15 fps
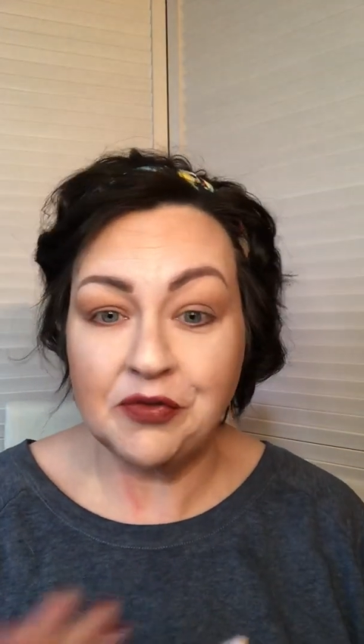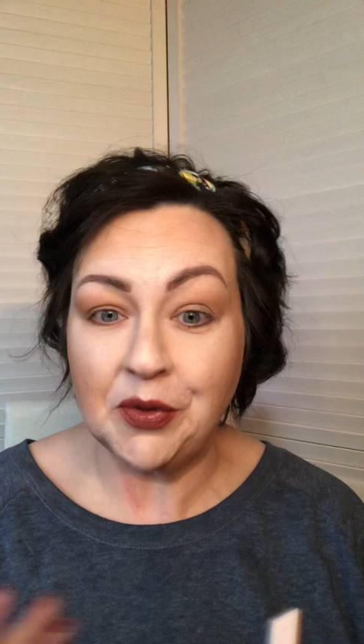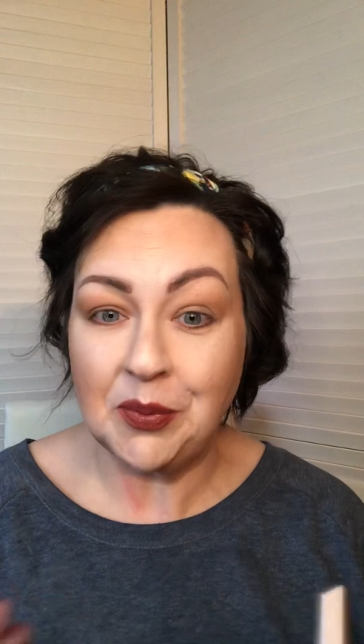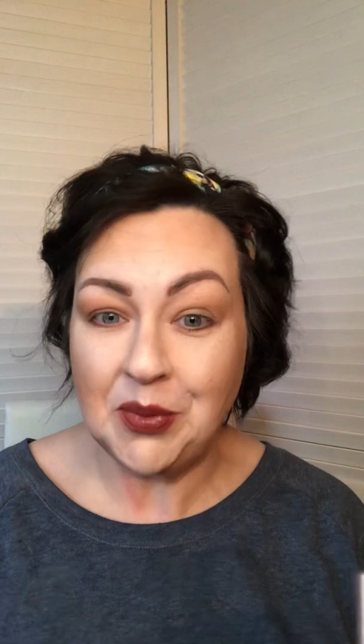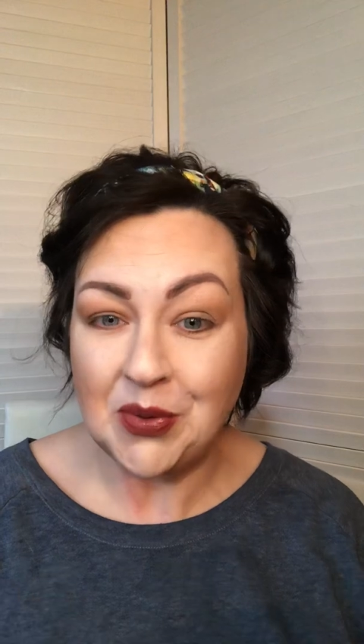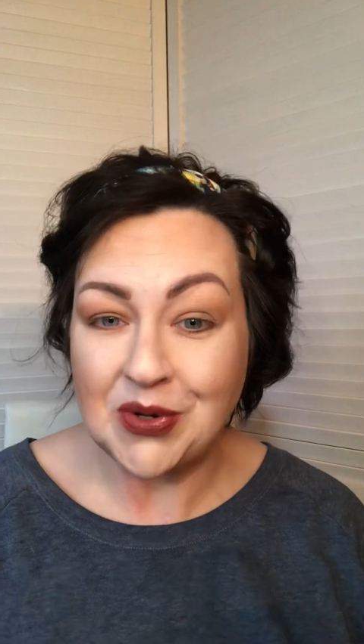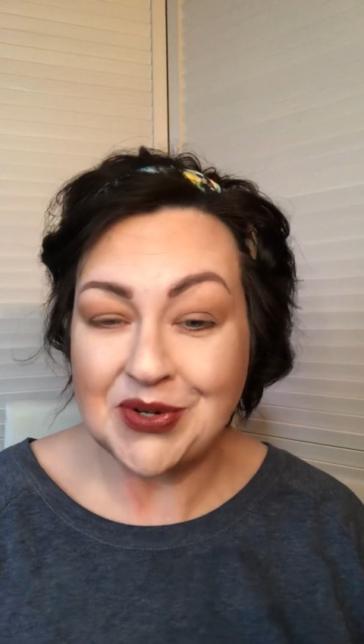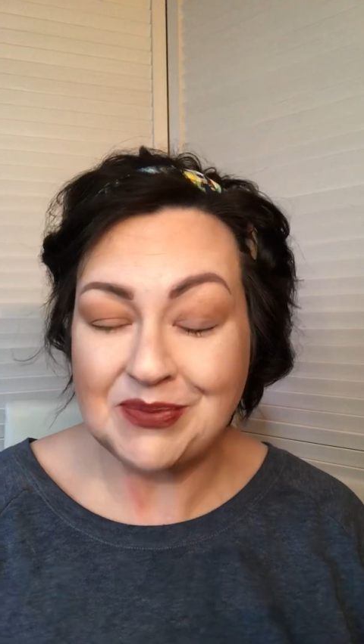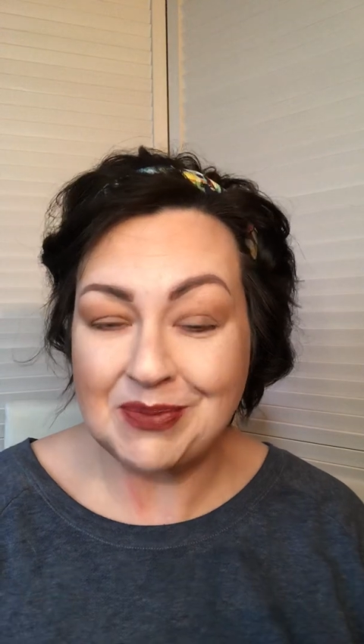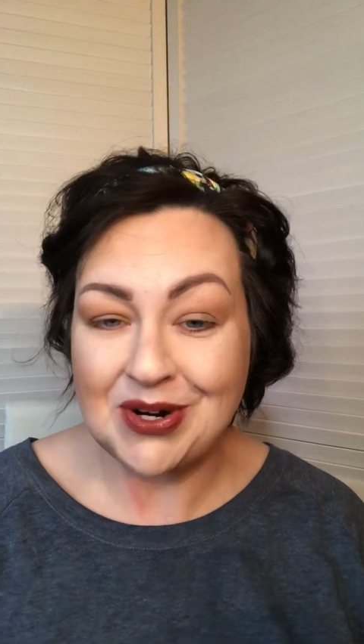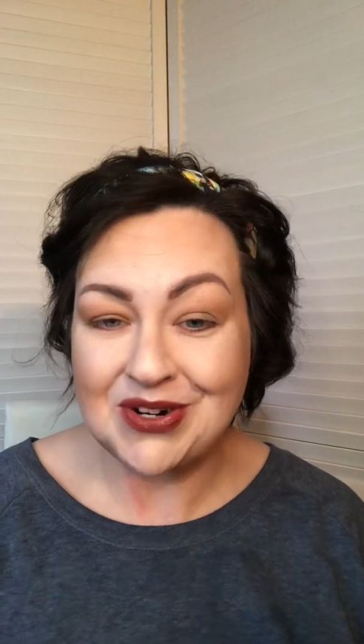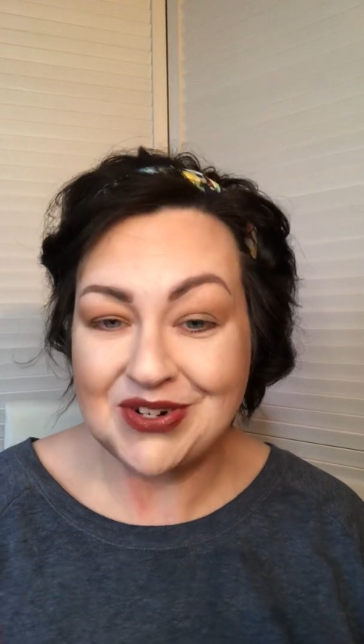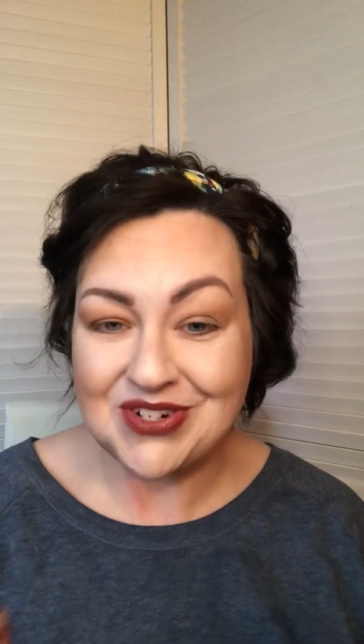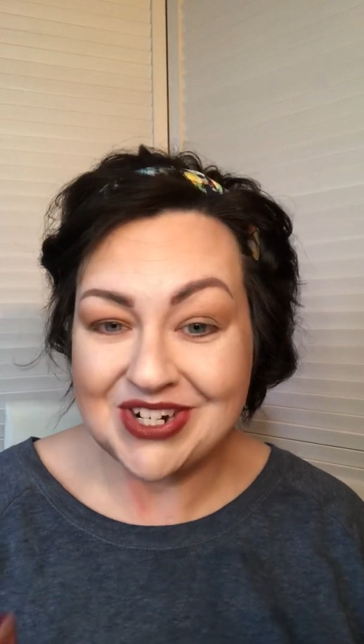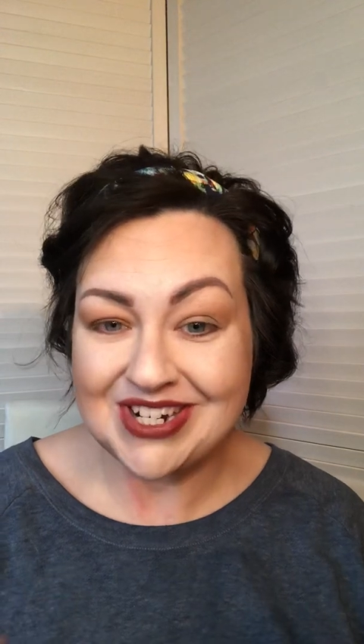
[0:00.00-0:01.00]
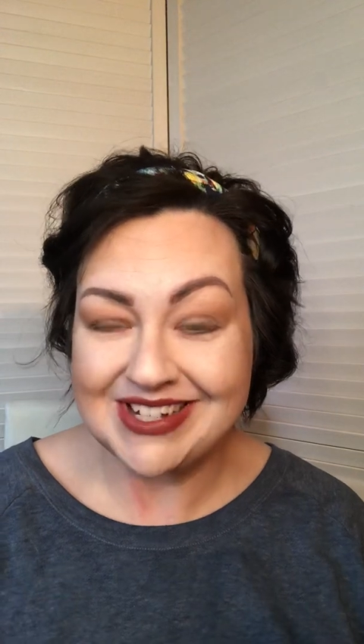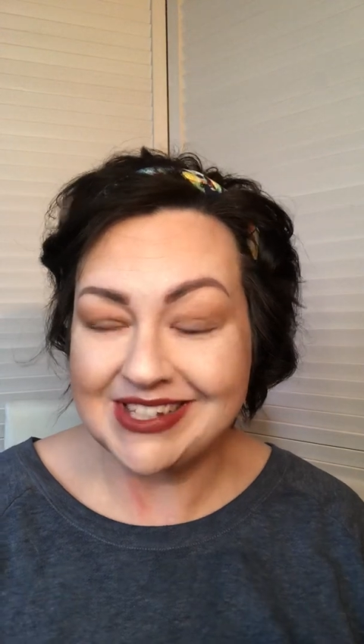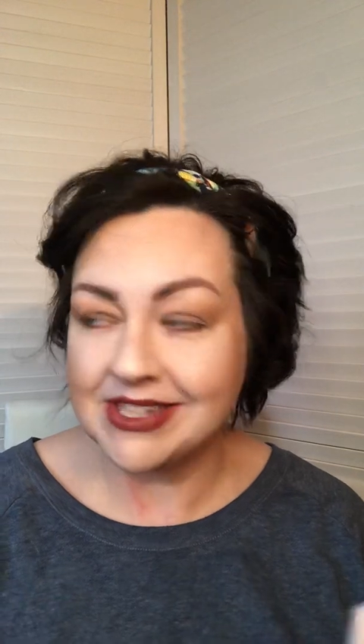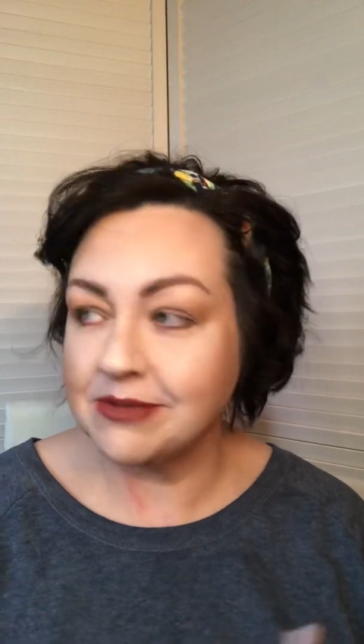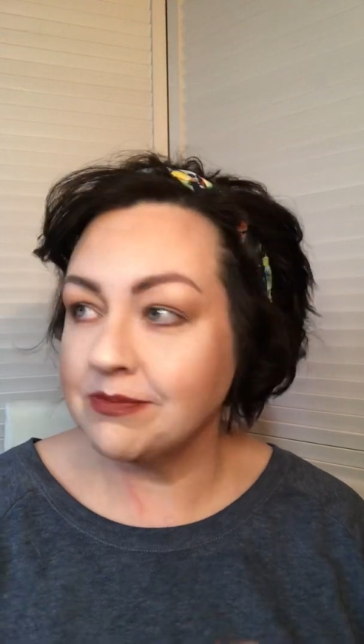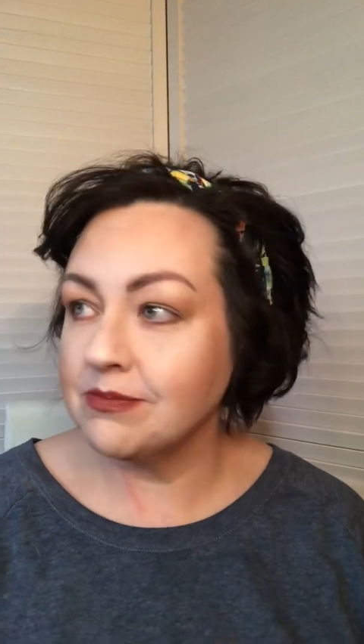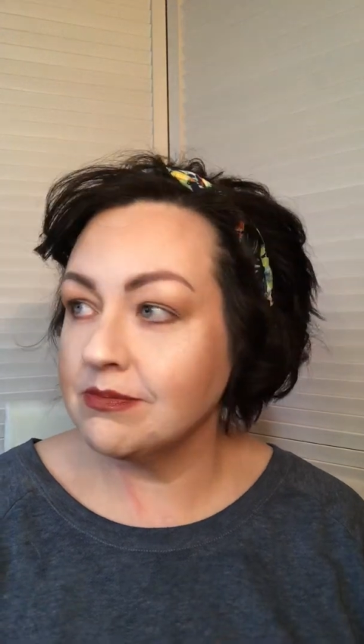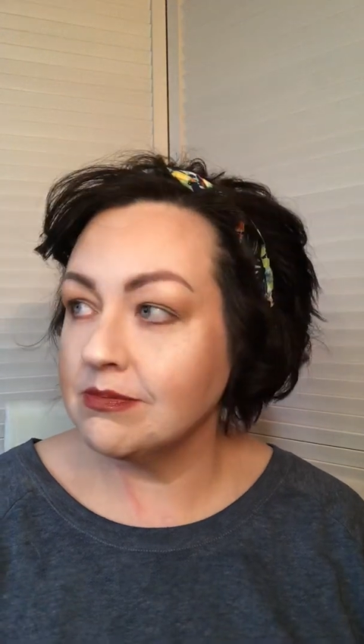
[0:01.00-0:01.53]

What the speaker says: for purchase